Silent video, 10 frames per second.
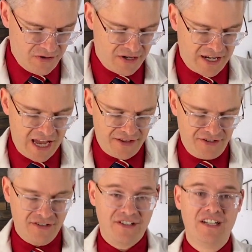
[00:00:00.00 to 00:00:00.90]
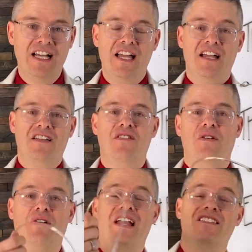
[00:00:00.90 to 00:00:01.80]
your catheter.
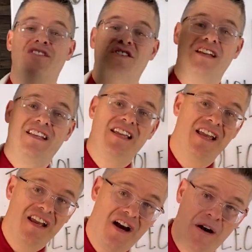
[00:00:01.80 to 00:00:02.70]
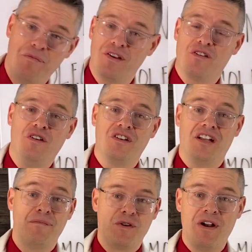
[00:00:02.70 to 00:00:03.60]
You insert it up the
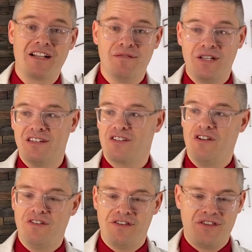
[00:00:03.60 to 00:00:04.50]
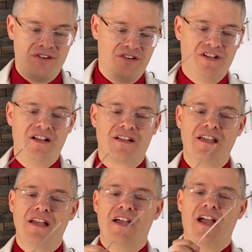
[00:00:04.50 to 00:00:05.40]
colon, up the rectum, into the colon, the third
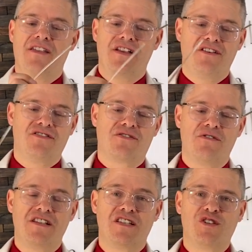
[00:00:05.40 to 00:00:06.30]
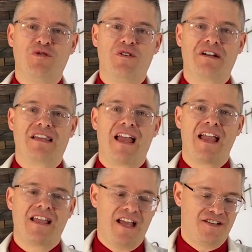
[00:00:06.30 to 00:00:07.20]
lung, and then you squeeze this forward
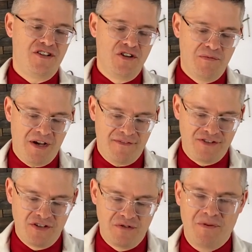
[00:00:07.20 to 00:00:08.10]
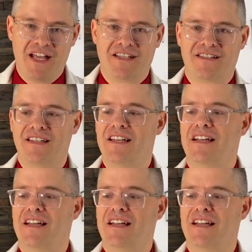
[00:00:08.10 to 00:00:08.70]
like a tube of toothpaste.